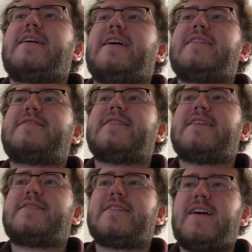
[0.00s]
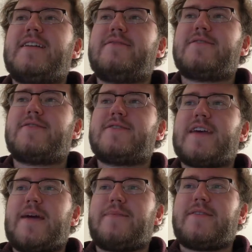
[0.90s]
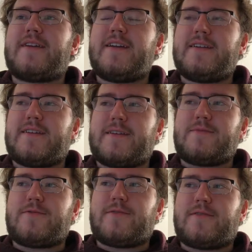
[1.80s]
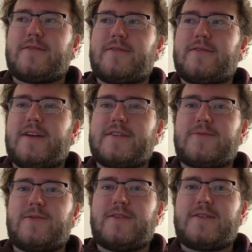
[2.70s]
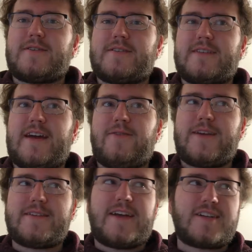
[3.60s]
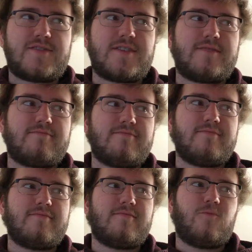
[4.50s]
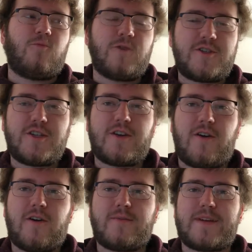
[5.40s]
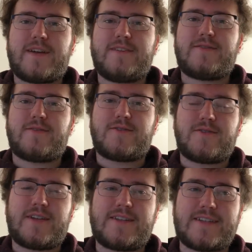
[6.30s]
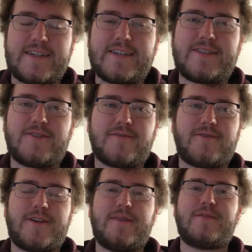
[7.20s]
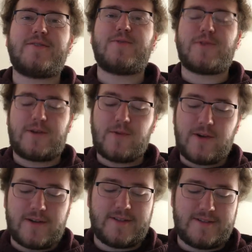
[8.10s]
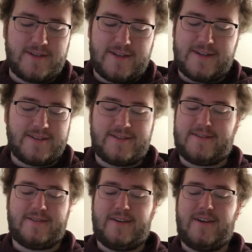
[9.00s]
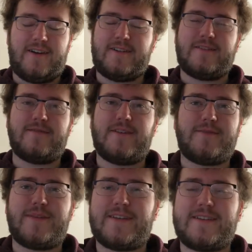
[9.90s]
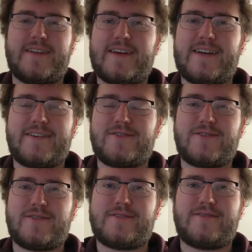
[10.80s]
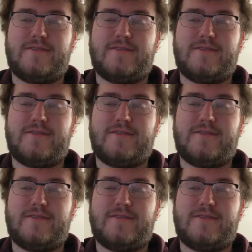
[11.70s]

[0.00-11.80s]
it's not even just apathetic anymore as it was. It's now he's actually wishing harm against her so that it's easier for him to do what he wants. And it's the development into that is just,